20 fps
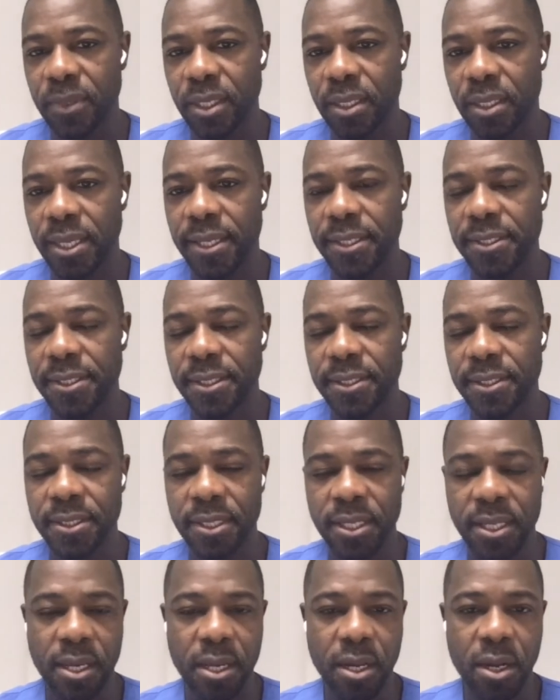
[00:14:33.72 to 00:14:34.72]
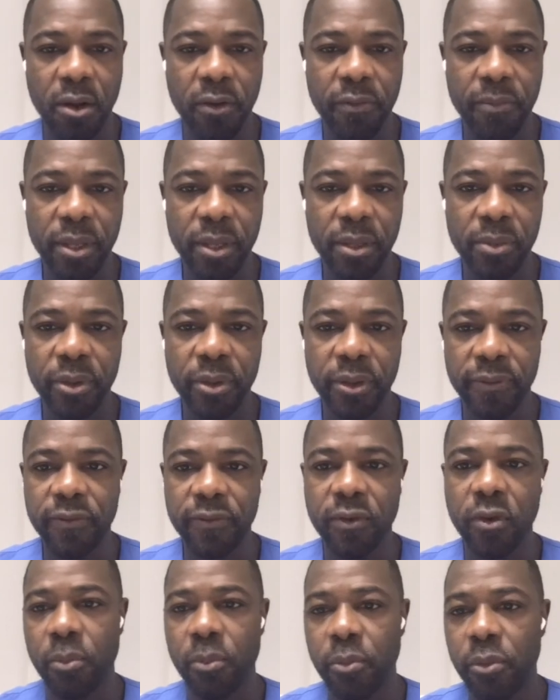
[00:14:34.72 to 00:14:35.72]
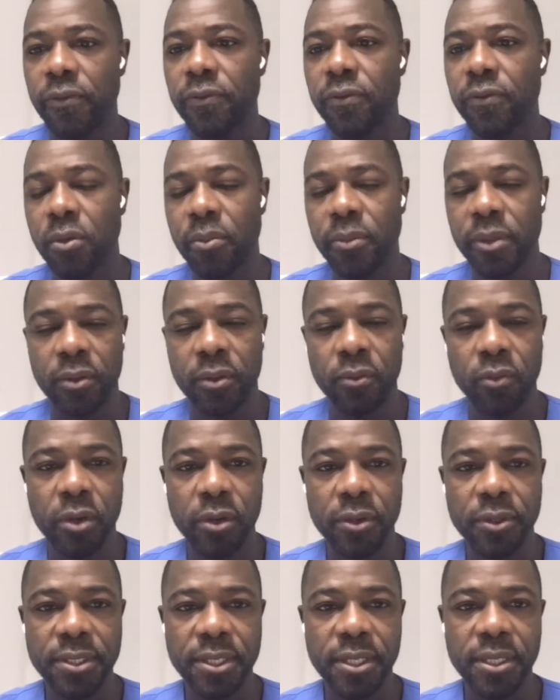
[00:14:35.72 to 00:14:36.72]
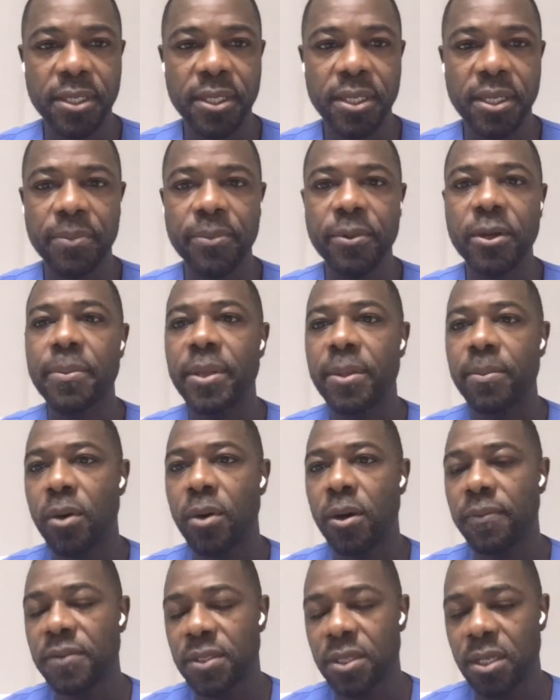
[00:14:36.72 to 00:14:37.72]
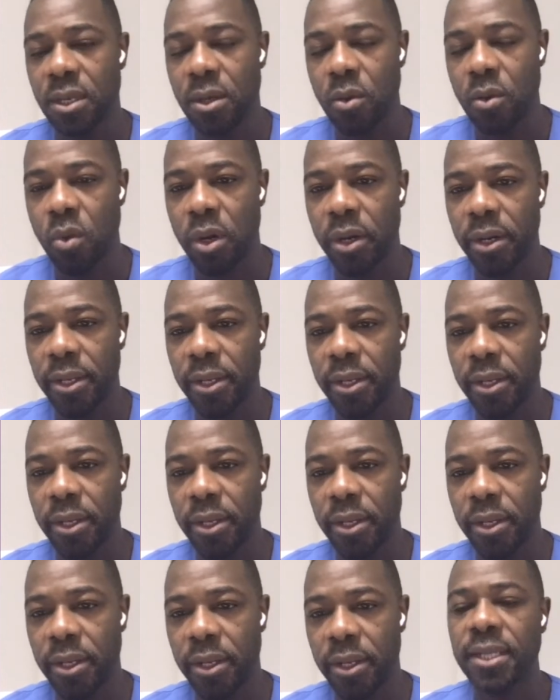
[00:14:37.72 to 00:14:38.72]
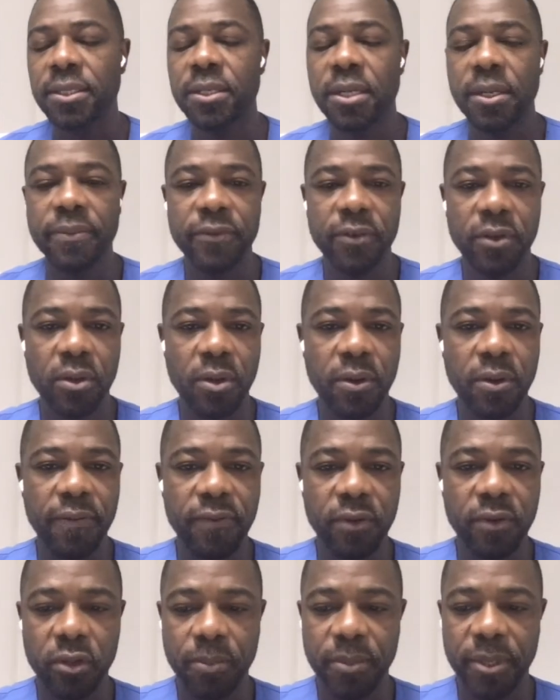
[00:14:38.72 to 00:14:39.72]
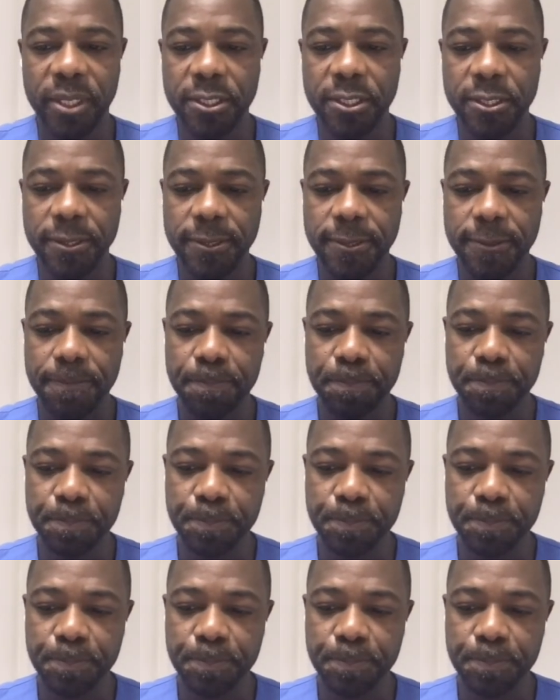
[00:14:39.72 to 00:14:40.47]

cases are being performed, and we're going to see in the upcoming months what is the outcome for the patients.